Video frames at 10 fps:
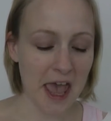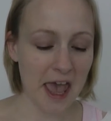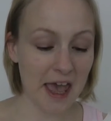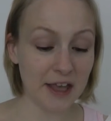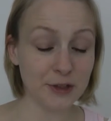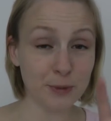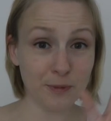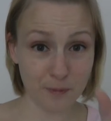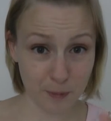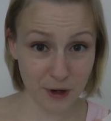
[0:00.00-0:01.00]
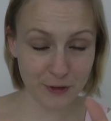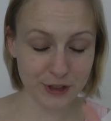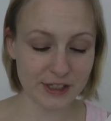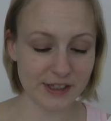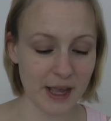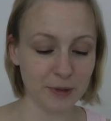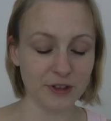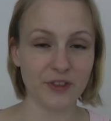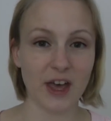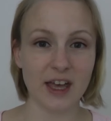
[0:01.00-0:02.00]
And perfect example
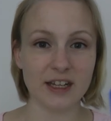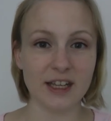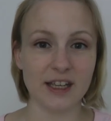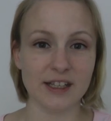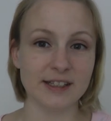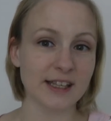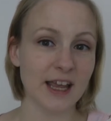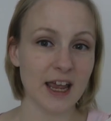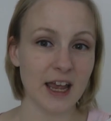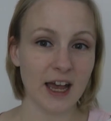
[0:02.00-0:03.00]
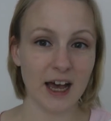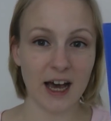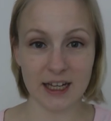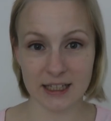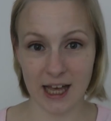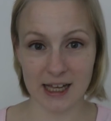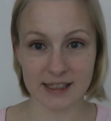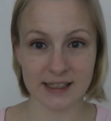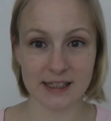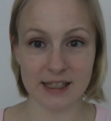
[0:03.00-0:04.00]
of that is a
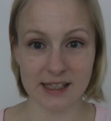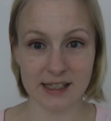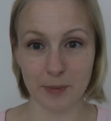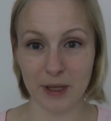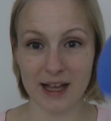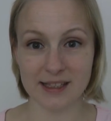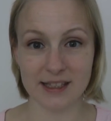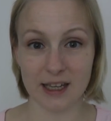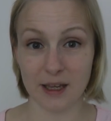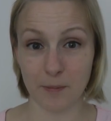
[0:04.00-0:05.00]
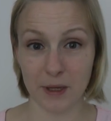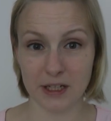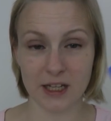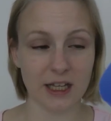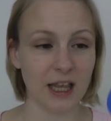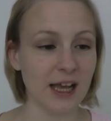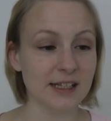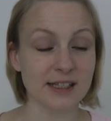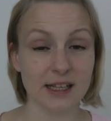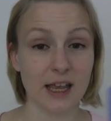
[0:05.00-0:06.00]
glass. This is a plastic picnic
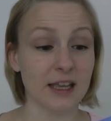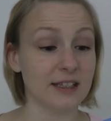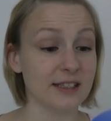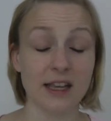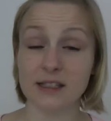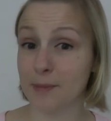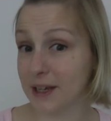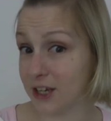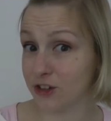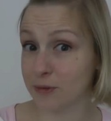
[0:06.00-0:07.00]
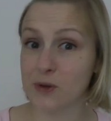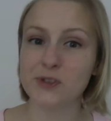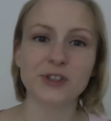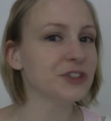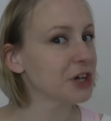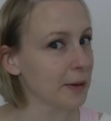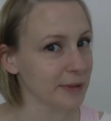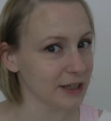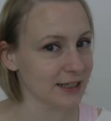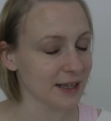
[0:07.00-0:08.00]
glass. It stays in my kitchen most of the time
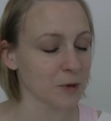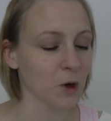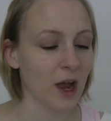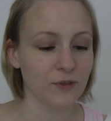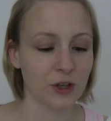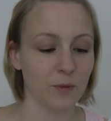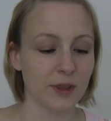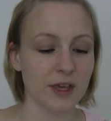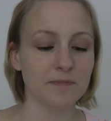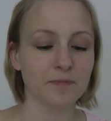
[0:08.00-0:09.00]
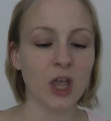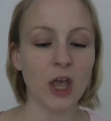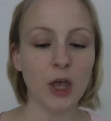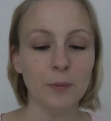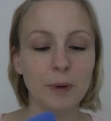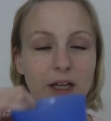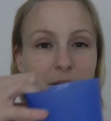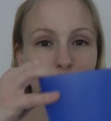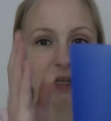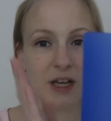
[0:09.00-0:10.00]
unless I'm crafting with it, but
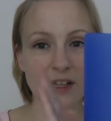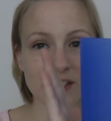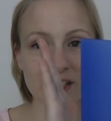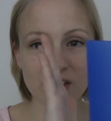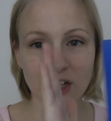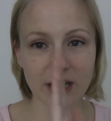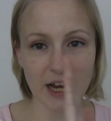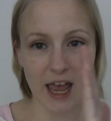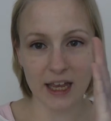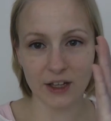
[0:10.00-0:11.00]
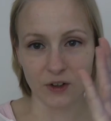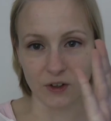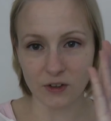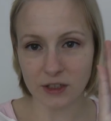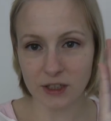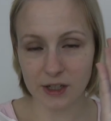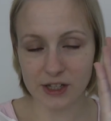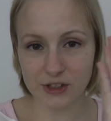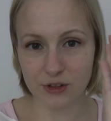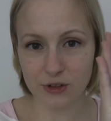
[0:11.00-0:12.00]
because it's on an angle,
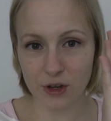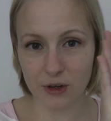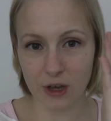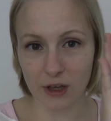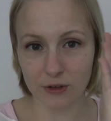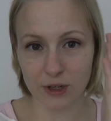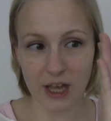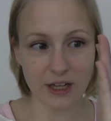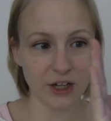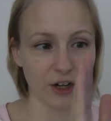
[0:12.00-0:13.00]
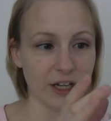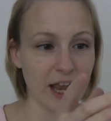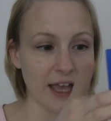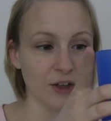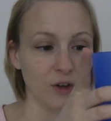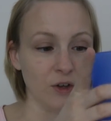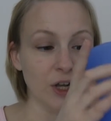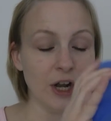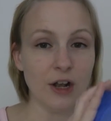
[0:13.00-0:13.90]
it's created on an angle,